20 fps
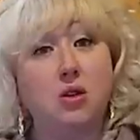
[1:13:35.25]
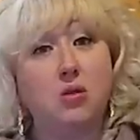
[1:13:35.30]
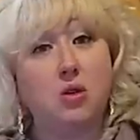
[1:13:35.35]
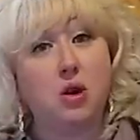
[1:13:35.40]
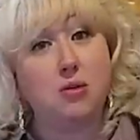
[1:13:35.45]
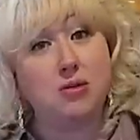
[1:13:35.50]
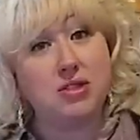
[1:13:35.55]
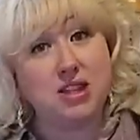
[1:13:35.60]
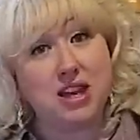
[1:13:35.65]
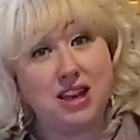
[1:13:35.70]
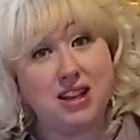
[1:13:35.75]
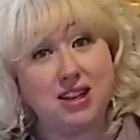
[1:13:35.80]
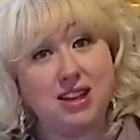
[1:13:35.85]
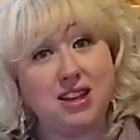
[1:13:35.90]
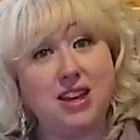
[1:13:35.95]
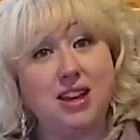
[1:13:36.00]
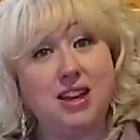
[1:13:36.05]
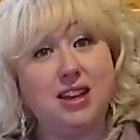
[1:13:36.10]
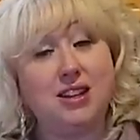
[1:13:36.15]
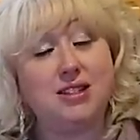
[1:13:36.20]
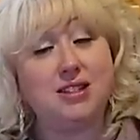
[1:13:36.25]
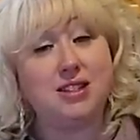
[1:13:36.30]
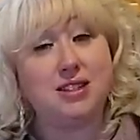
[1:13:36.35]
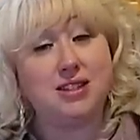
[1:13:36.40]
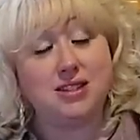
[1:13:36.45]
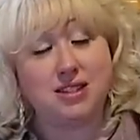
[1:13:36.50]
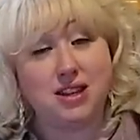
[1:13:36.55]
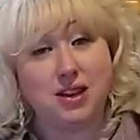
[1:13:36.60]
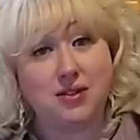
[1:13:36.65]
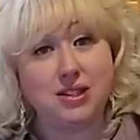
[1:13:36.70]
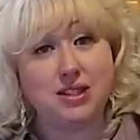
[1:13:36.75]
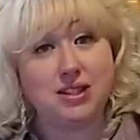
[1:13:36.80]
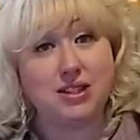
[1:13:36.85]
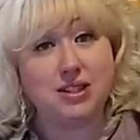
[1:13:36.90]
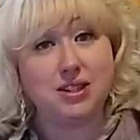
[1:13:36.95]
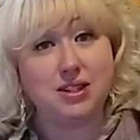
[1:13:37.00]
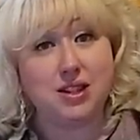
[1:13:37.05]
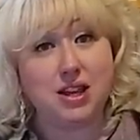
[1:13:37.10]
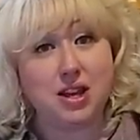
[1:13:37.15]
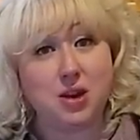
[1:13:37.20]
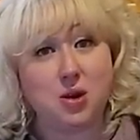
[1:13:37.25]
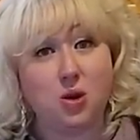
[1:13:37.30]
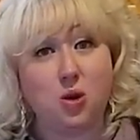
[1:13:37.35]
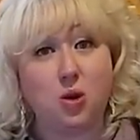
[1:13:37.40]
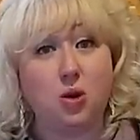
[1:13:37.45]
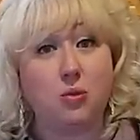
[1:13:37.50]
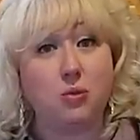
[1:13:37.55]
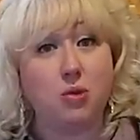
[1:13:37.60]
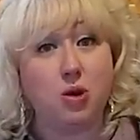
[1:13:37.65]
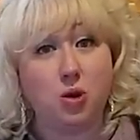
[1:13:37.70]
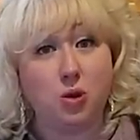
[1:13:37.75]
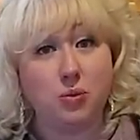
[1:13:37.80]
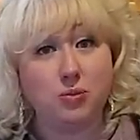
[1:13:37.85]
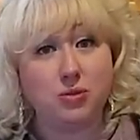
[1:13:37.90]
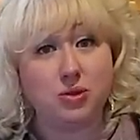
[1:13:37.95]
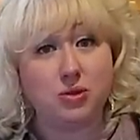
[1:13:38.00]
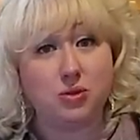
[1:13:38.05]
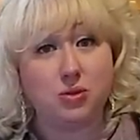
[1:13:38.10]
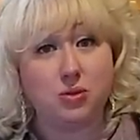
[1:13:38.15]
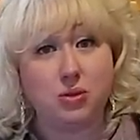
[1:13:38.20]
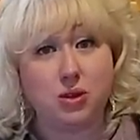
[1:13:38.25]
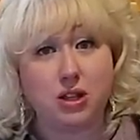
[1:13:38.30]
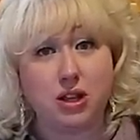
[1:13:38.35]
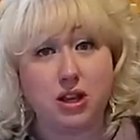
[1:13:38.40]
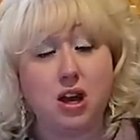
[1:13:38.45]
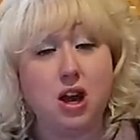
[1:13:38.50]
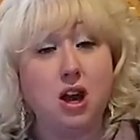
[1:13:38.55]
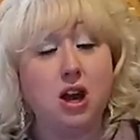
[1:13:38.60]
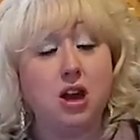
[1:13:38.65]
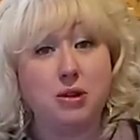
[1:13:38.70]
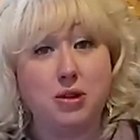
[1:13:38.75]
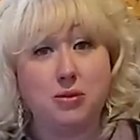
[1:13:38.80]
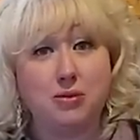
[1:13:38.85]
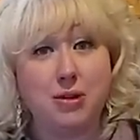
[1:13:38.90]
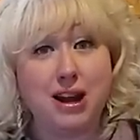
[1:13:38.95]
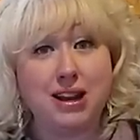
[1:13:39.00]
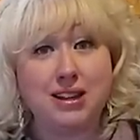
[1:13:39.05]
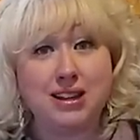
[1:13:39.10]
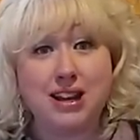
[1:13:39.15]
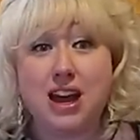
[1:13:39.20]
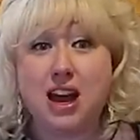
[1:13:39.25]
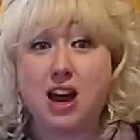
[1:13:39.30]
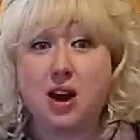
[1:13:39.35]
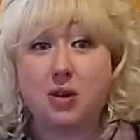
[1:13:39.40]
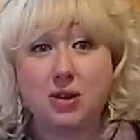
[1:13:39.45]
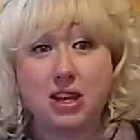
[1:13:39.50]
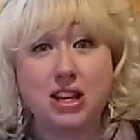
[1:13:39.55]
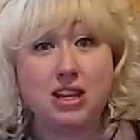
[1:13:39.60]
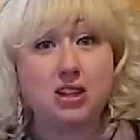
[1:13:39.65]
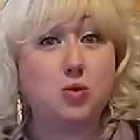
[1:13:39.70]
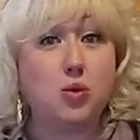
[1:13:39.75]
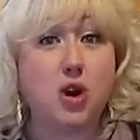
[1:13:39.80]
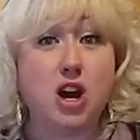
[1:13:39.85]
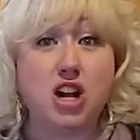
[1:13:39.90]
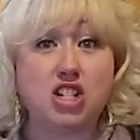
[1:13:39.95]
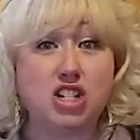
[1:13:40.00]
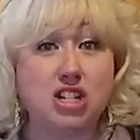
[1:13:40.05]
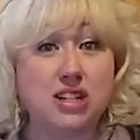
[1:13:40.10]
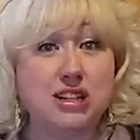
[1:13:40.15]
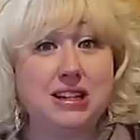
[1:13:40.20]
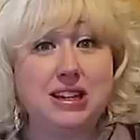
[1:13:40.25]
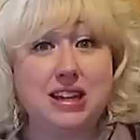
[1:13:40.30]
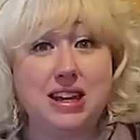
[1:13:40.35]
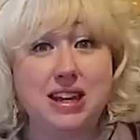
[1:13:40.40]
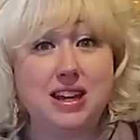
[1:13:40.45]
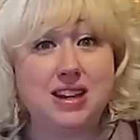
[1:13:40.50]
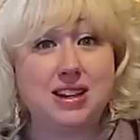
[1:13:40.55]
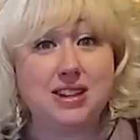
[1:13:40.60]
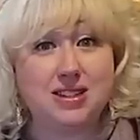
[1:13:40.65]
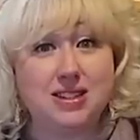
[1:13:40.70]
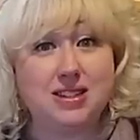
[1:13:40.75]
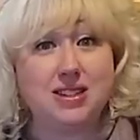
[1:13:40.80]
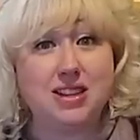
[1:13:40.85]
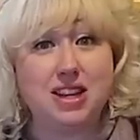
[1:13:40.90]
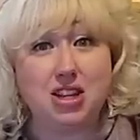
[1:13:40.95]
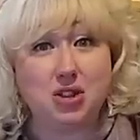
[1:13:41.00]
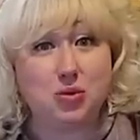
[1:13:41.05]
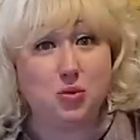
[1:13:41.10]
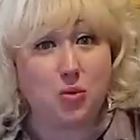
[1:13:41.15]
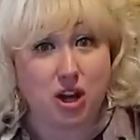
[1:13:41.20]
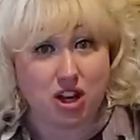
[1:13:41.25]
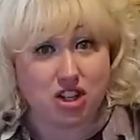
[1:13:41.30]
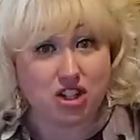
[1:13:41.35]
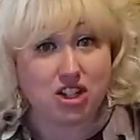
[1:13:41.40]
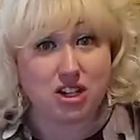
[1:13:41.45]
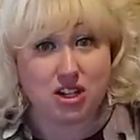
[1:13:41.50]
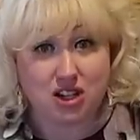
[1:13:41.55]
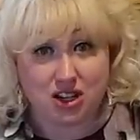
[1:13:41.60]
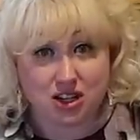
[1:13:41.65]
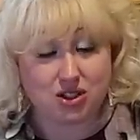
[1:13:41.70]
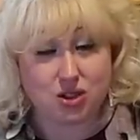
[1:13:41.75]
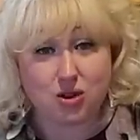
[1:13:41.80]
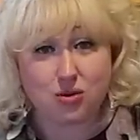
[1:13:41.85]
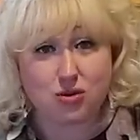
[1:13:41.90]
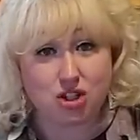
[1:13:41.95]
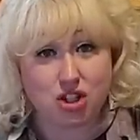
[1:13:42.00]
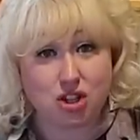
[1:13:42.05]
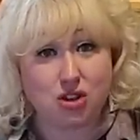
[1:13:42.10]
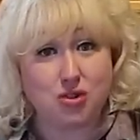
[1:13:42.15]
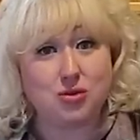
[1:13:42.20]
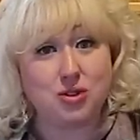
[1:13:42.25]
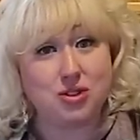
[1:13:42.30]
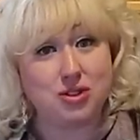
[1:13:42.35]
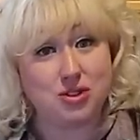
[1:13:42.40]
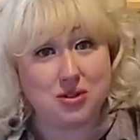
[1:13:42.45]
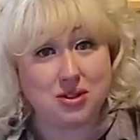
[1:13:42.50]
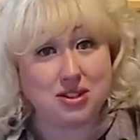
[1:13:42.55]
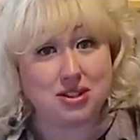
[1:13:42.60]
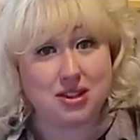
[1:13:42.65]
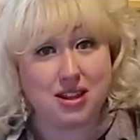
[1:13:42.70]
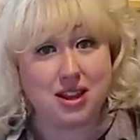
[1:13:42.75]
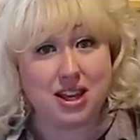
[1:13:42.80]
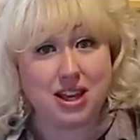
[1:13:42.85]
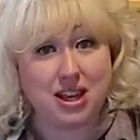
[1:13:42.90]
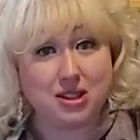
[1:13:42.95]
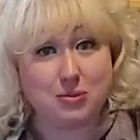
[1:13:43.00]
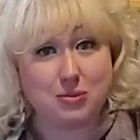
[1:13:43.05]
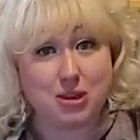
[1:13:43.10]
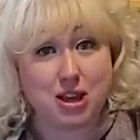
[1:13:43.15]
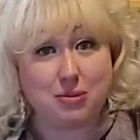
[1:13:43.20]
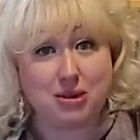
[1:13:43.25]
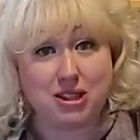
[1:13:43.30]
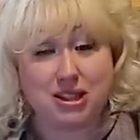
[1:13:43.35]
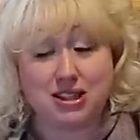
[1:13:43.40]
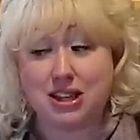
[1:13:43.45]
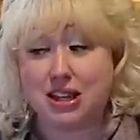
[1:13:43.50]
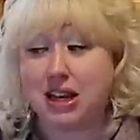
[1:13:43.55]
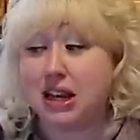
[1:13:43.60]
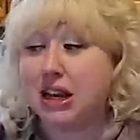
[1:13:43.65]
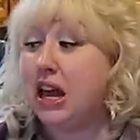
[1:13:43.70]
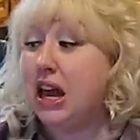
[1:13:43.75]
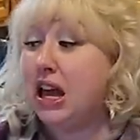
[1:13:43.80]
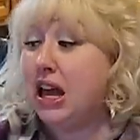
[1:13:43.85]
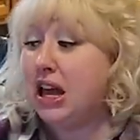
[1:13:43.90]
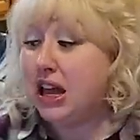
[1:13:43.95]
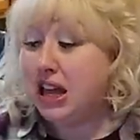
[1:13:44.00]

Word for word: Well, with eight kids, seven still at home, homeschooling. I mean, right now he's watching kids. He's watching his own children. So it's not like he's babysitting.